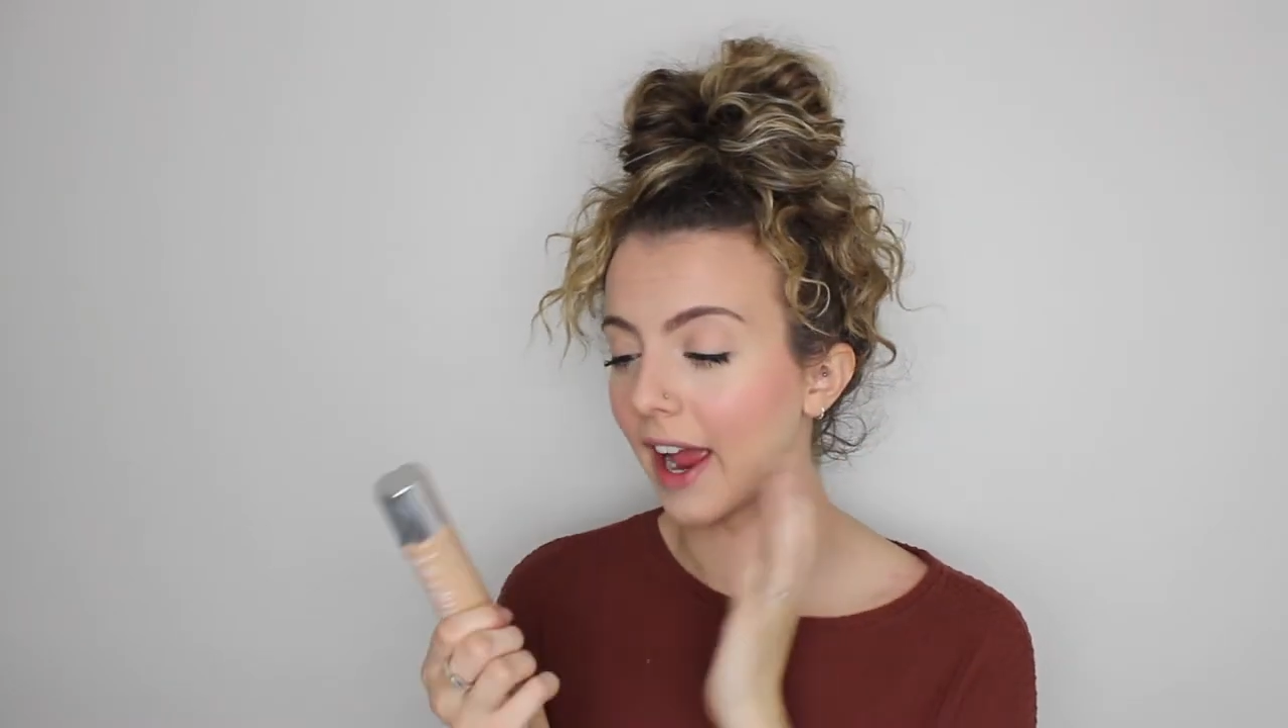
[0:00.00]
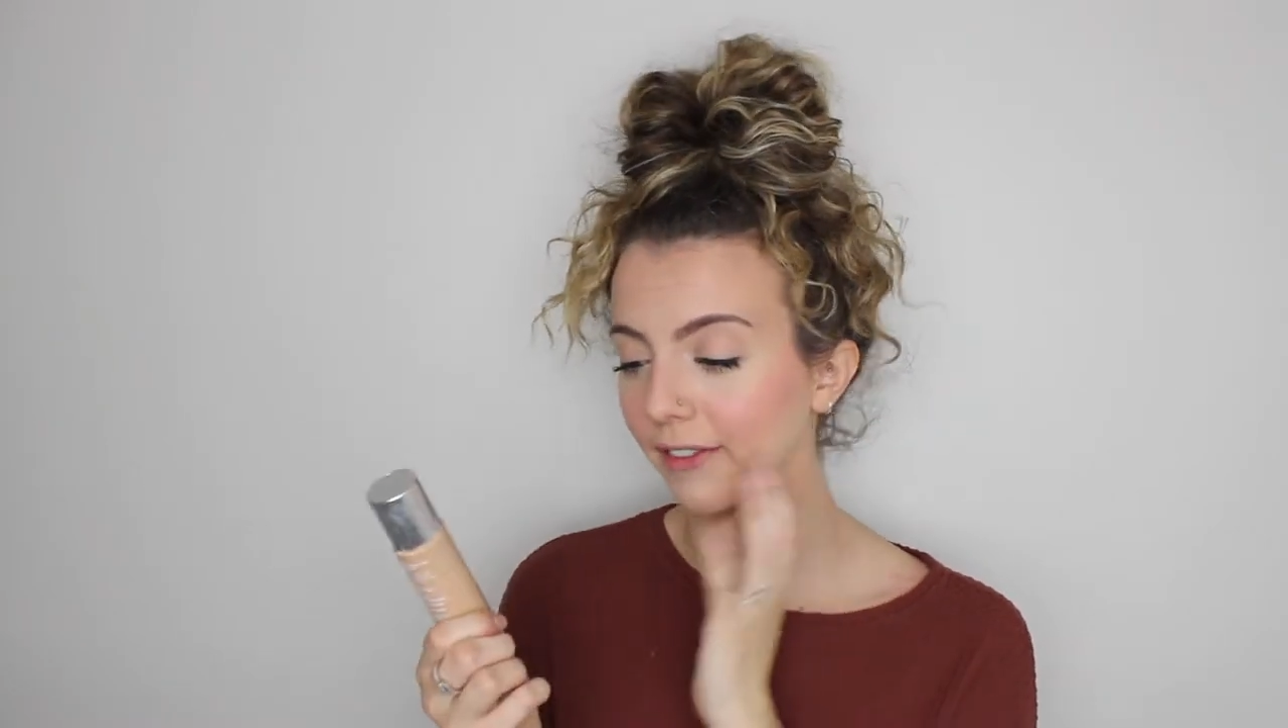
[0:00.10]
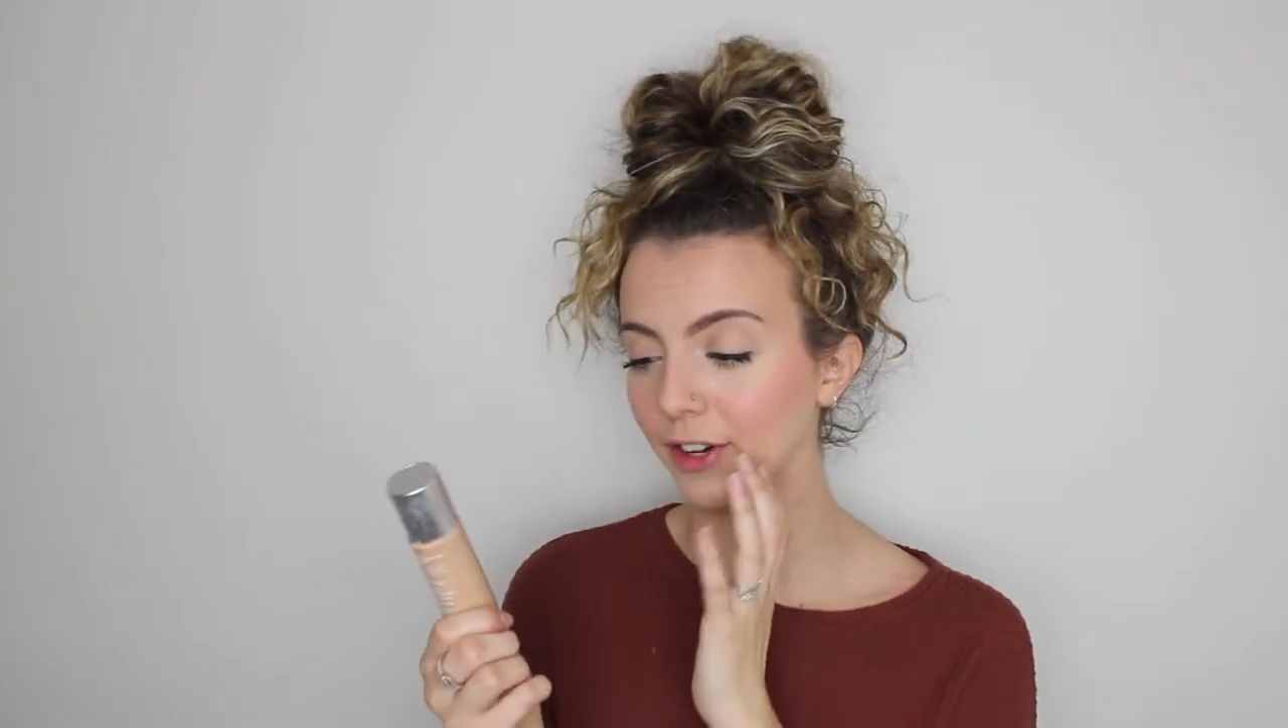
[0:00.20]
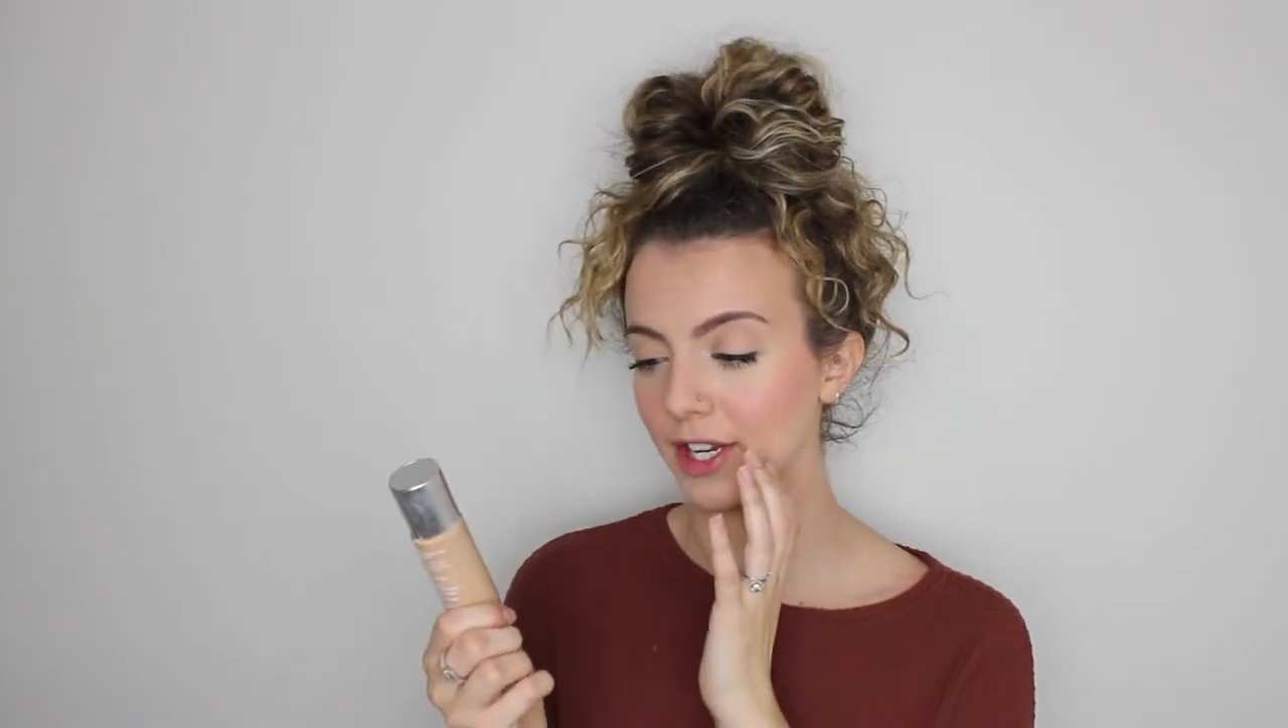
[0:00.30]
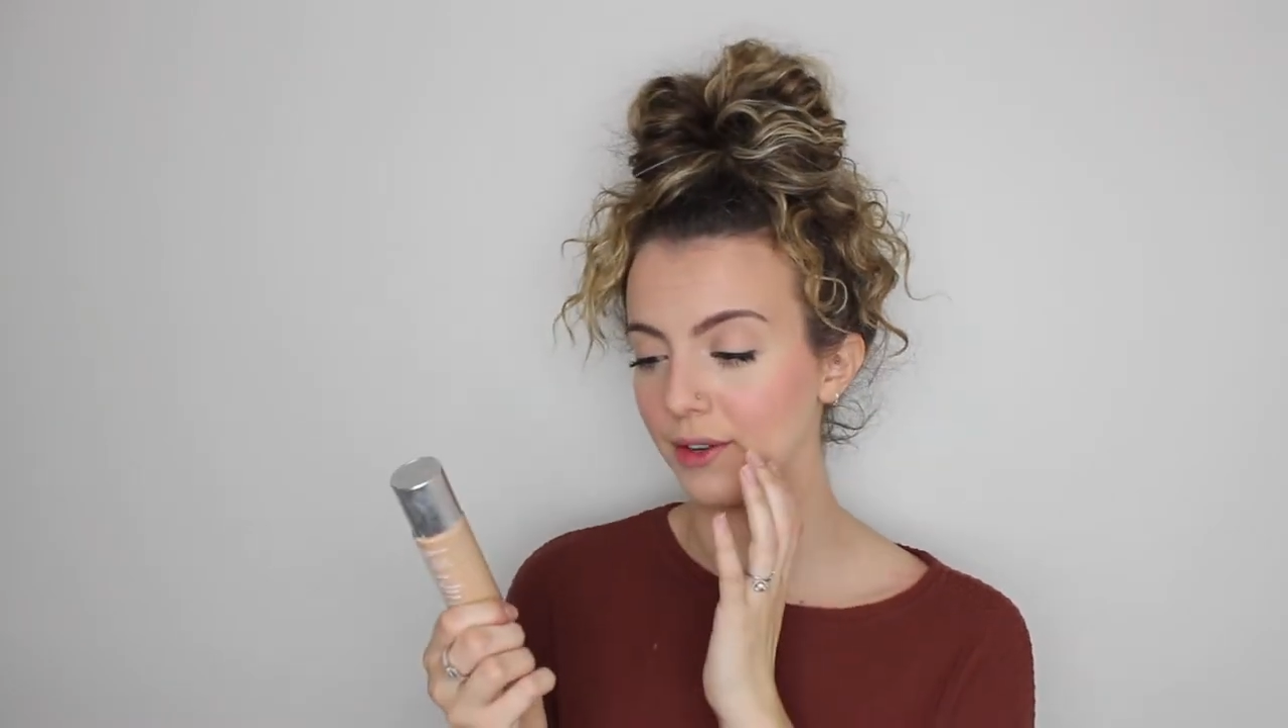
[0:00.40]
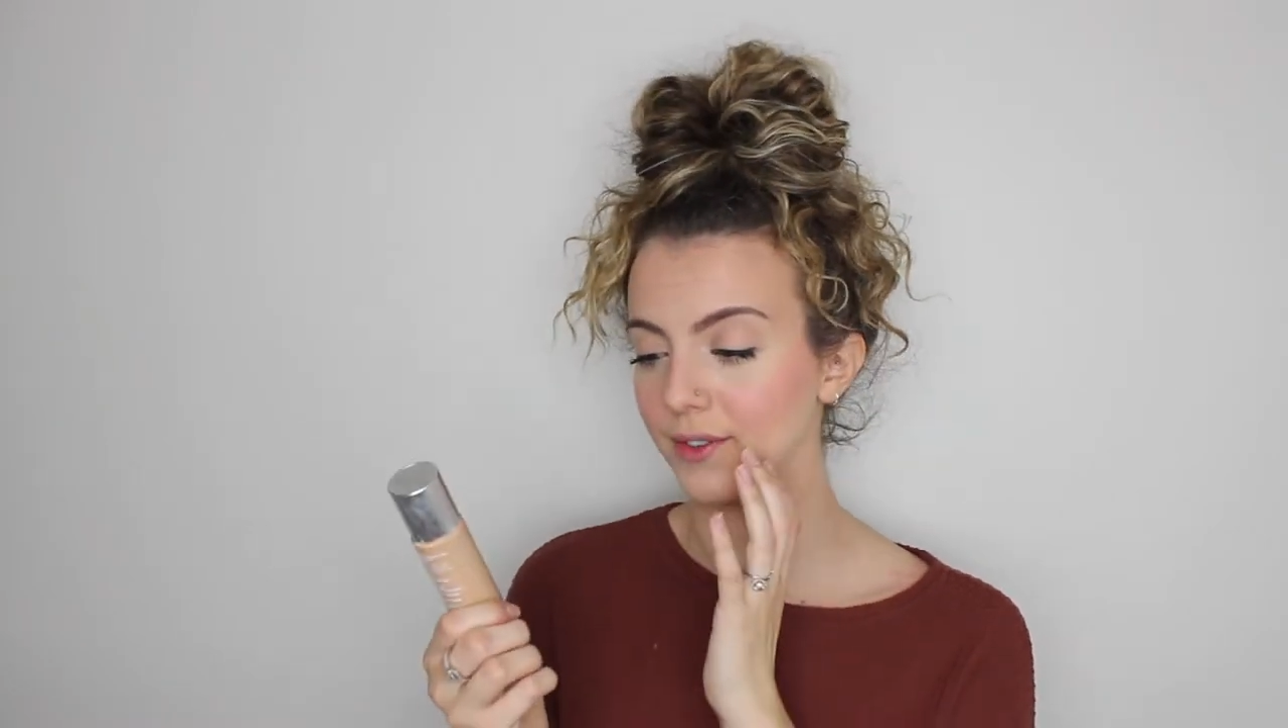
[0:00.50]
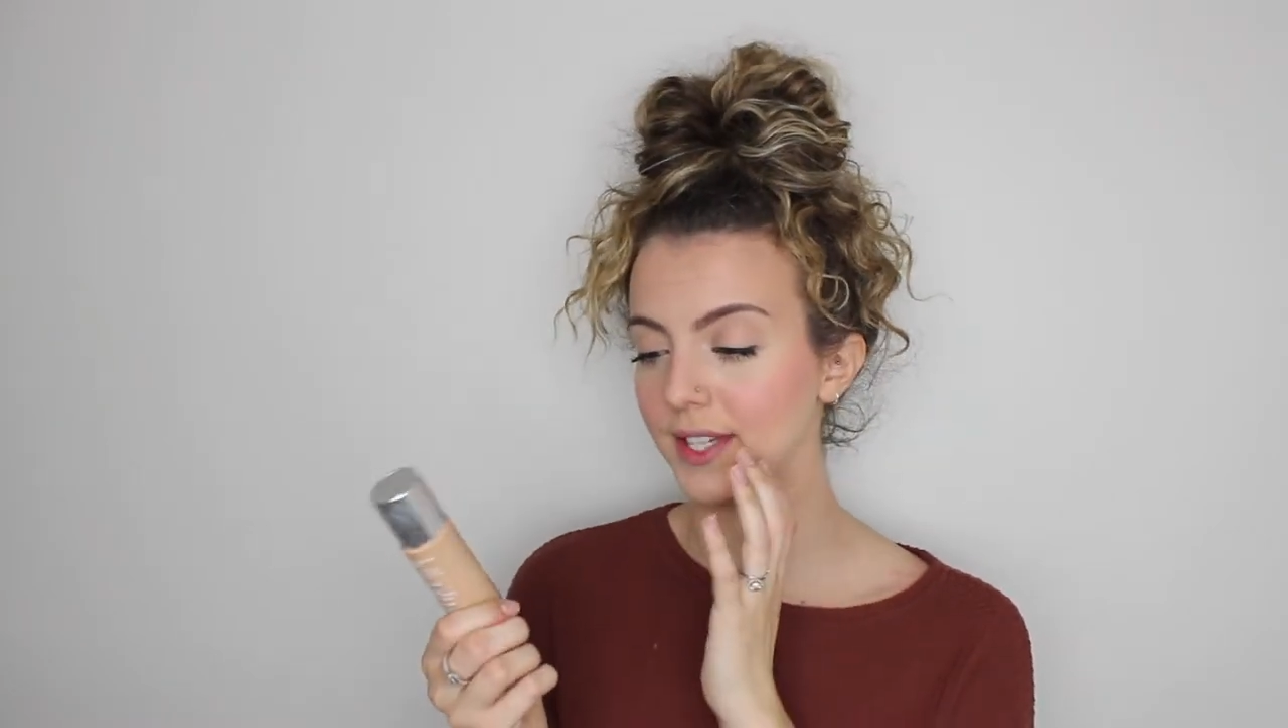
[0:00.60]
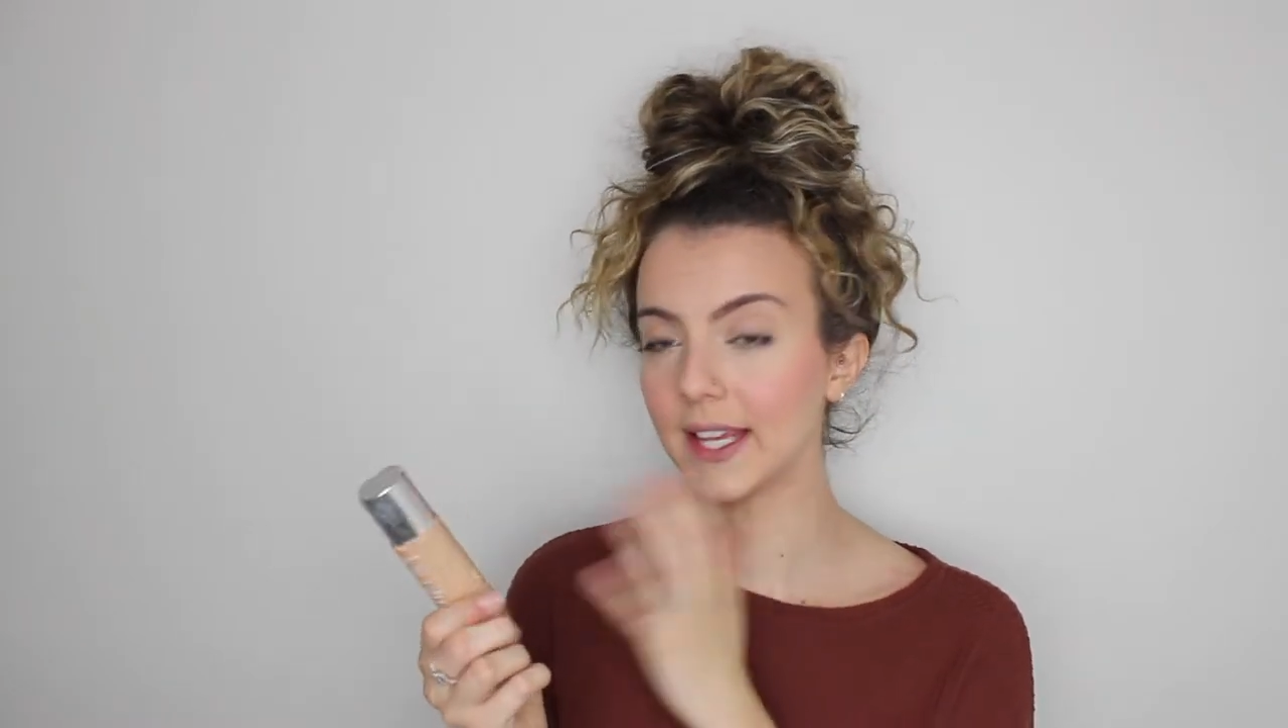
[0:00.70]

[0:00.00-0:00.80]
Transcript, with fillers: ever used.